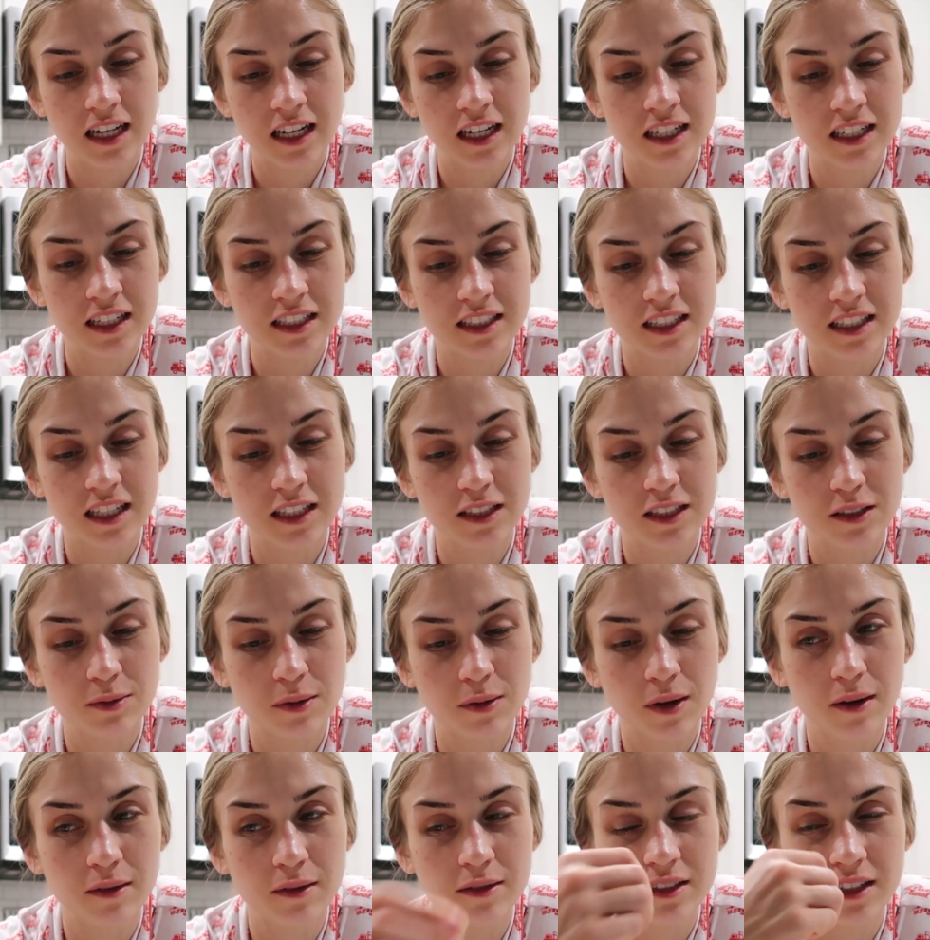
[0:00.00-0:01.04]
in a sense
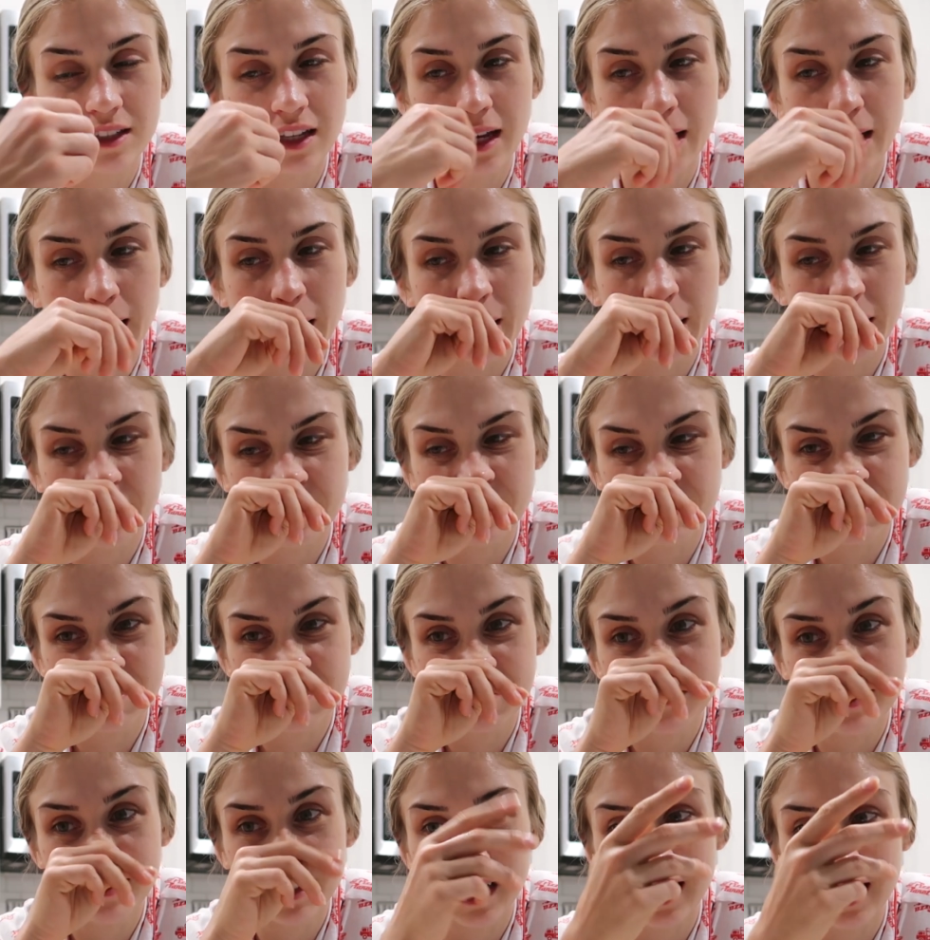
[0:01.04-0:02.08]
where I was like,
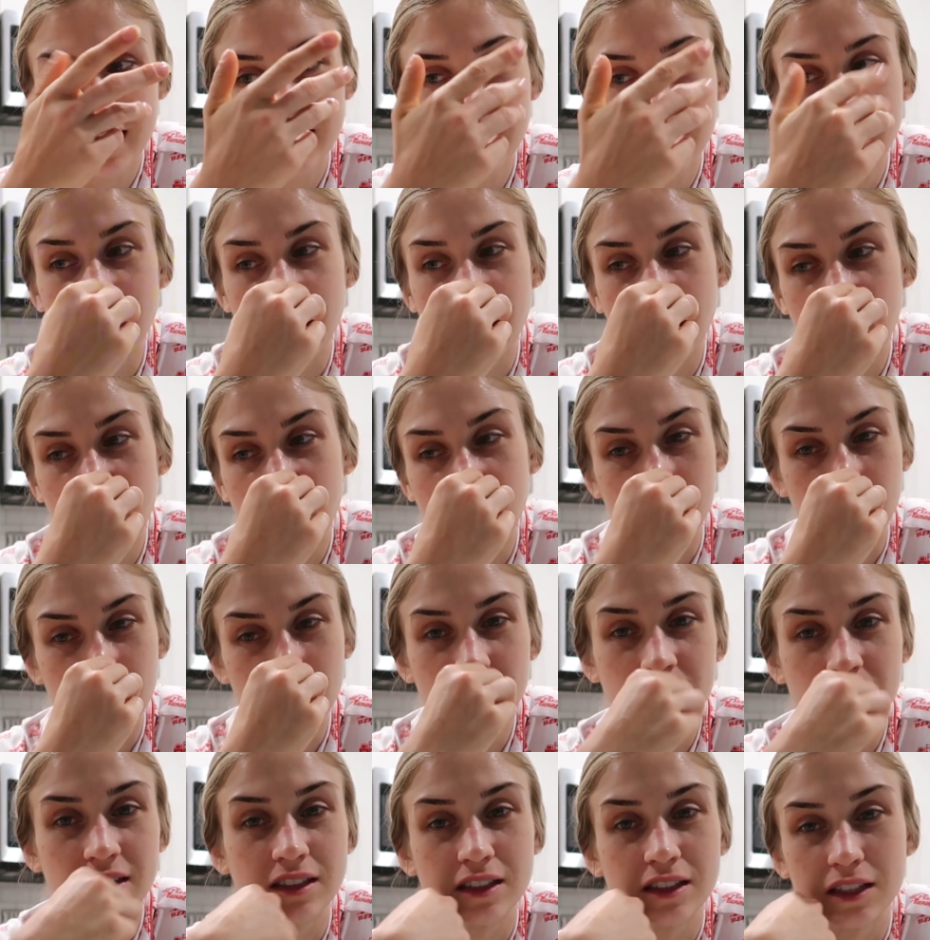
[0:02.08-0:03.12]
like I said, I
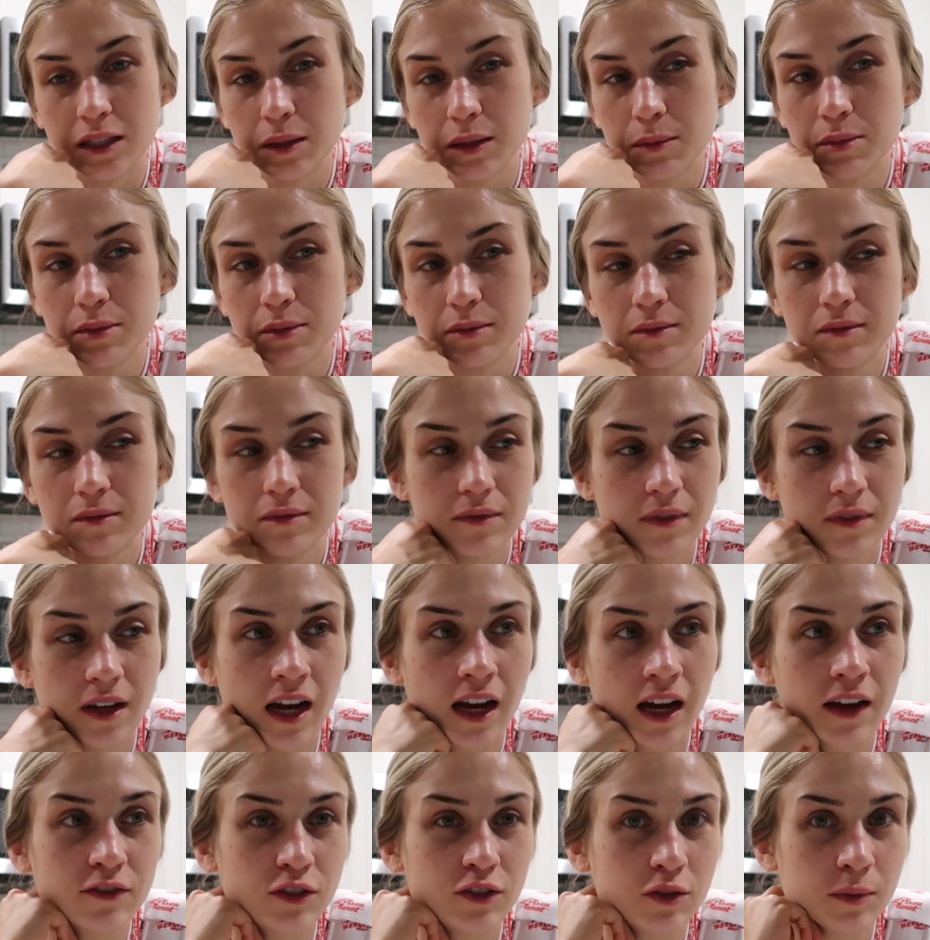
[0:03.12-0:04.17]
don't need to sleep.
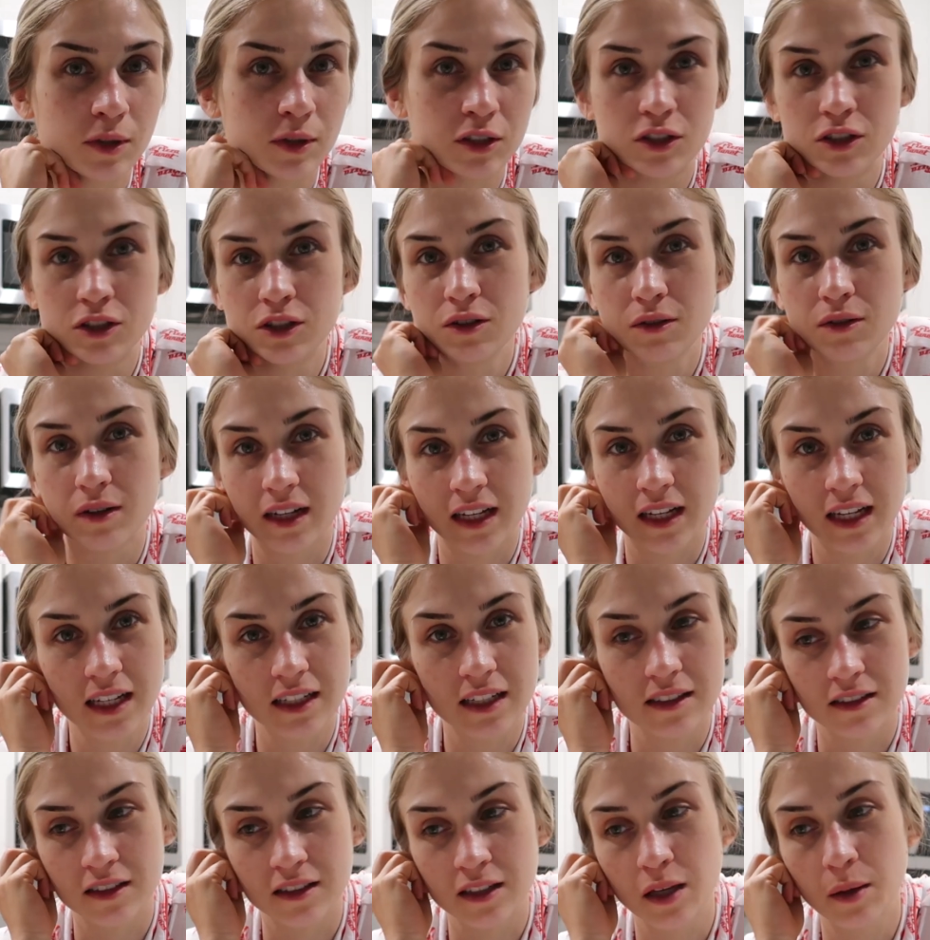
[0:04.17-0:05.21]
I have too much to do. I
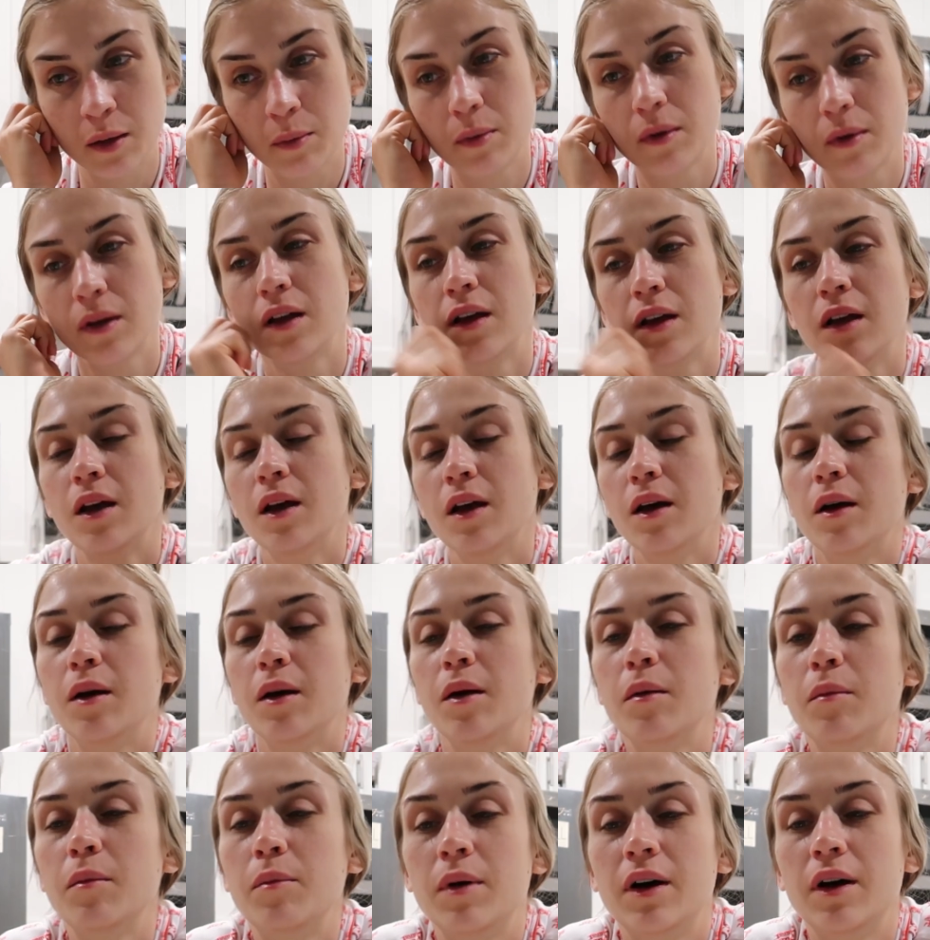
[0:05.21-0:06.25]
can't sleep.
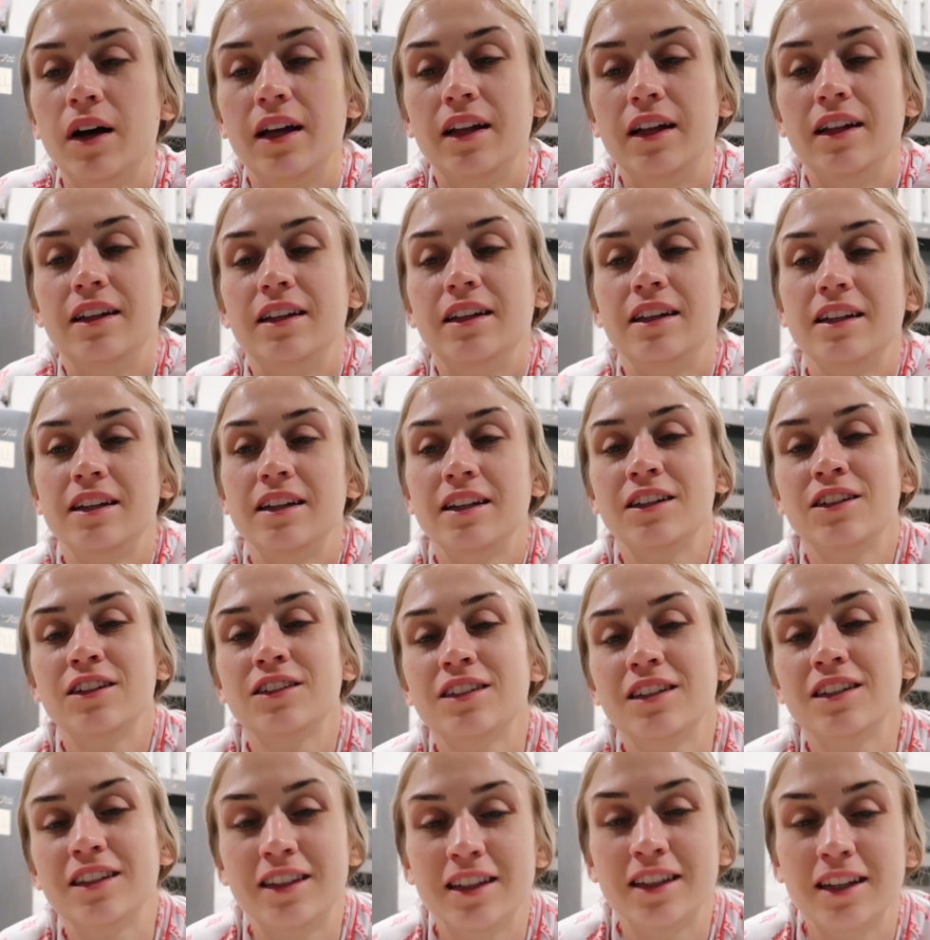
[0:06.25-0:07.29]
But
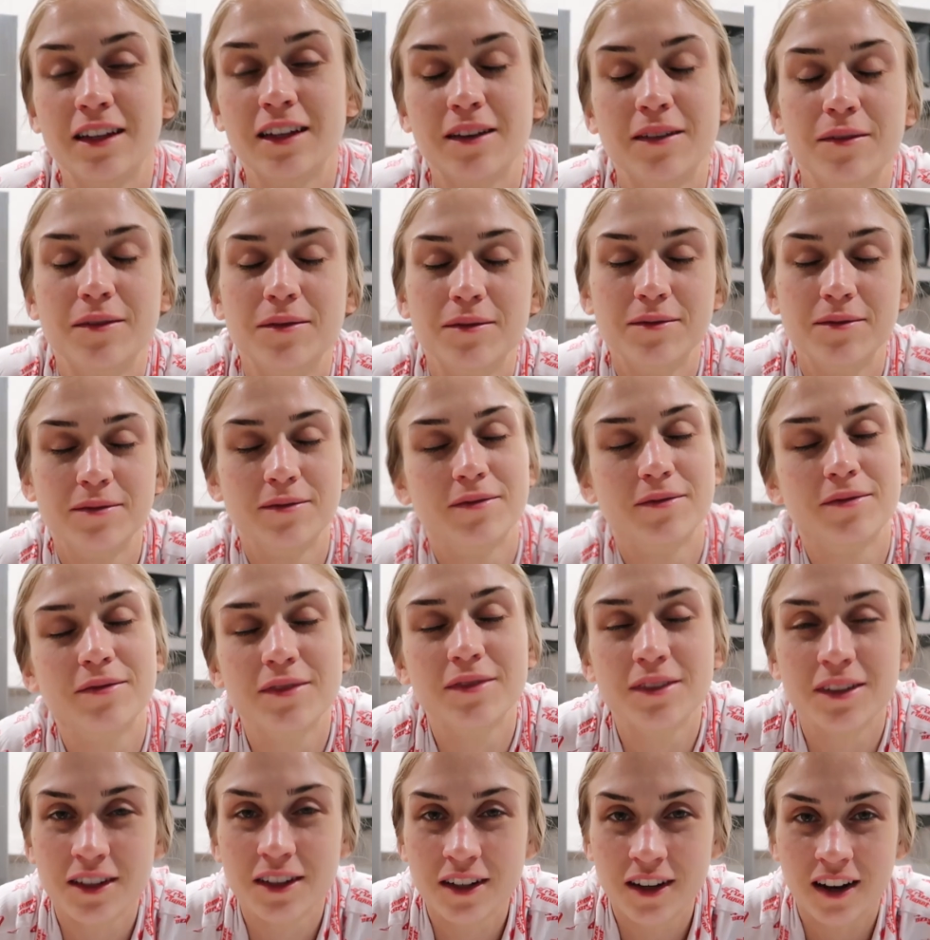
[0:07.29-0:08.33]
here's the thing
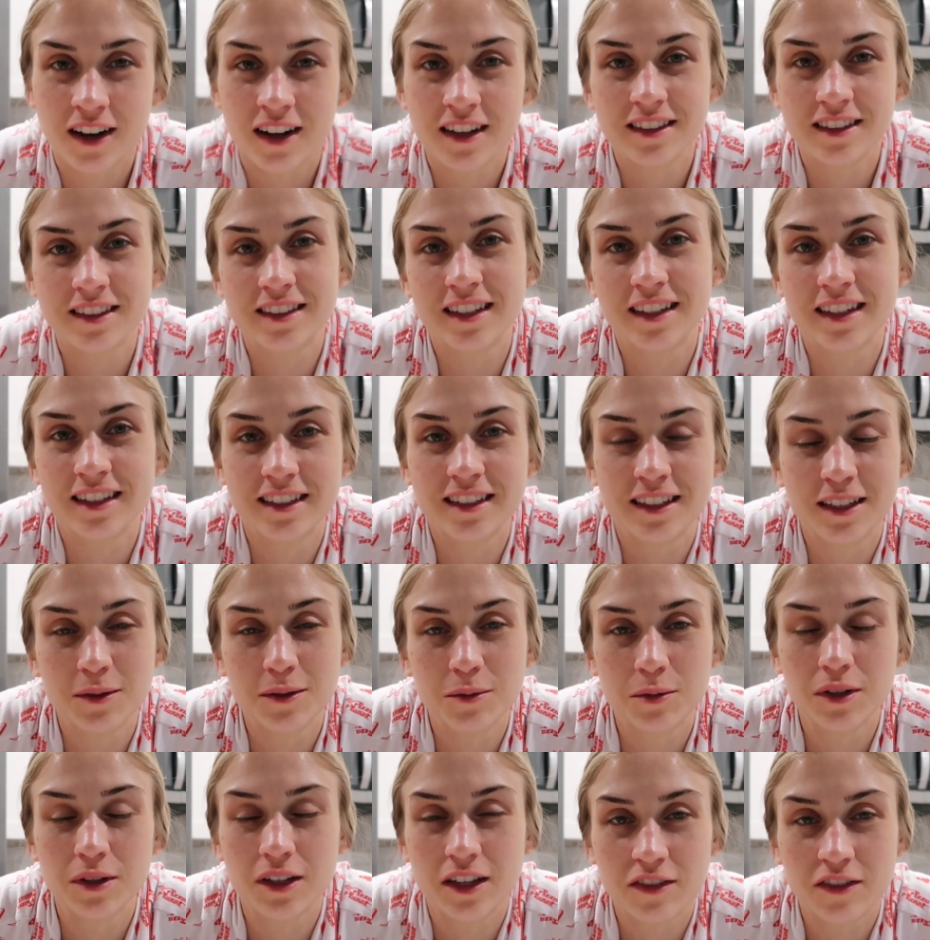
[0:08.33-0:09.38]
God says He
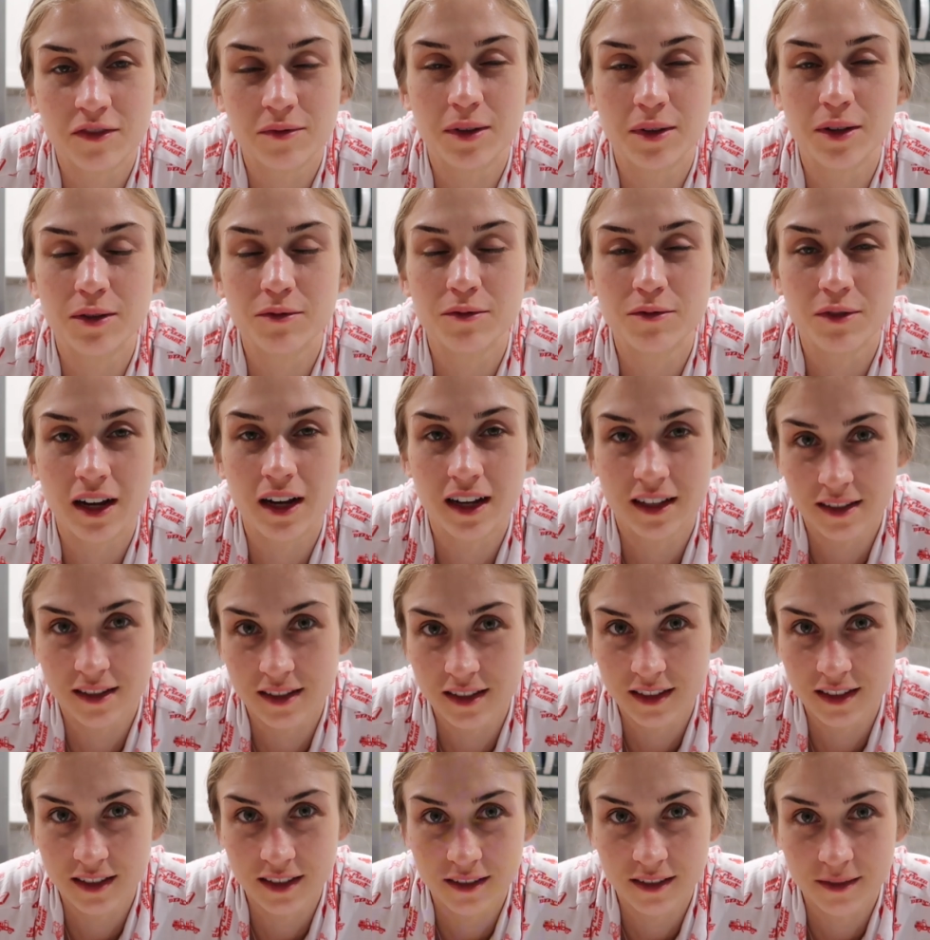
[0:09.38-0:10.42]
will give me
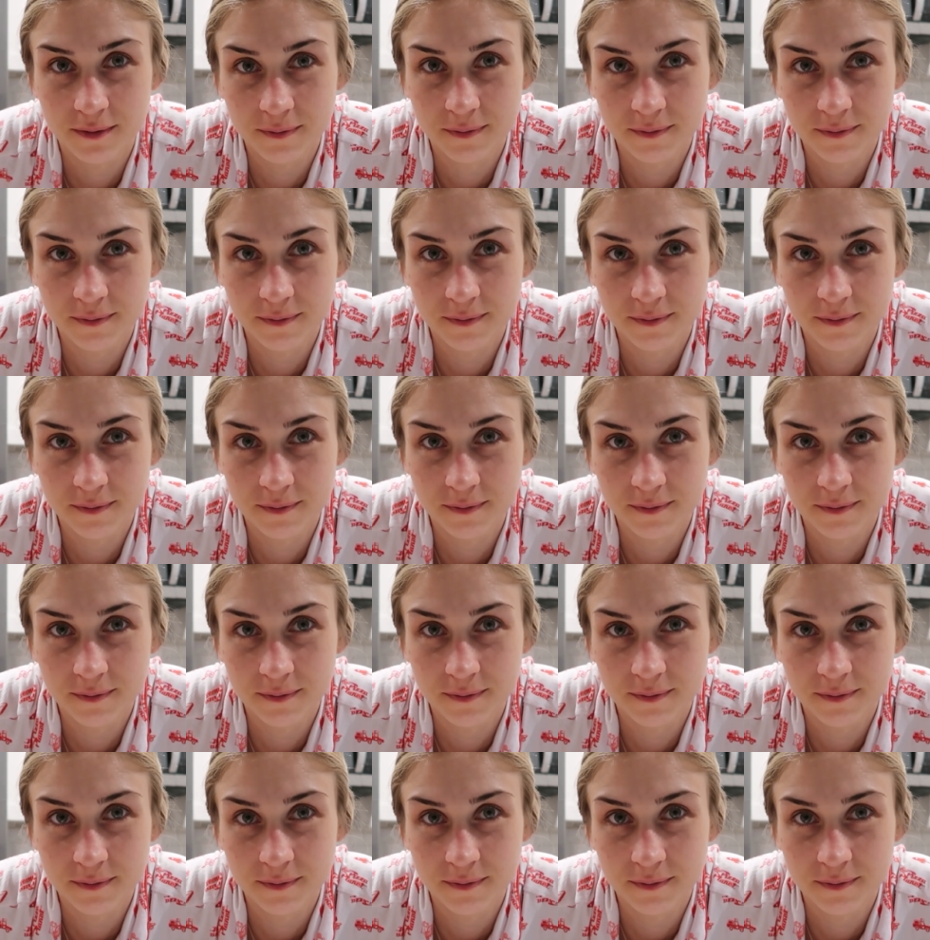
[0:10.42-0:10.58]
rest.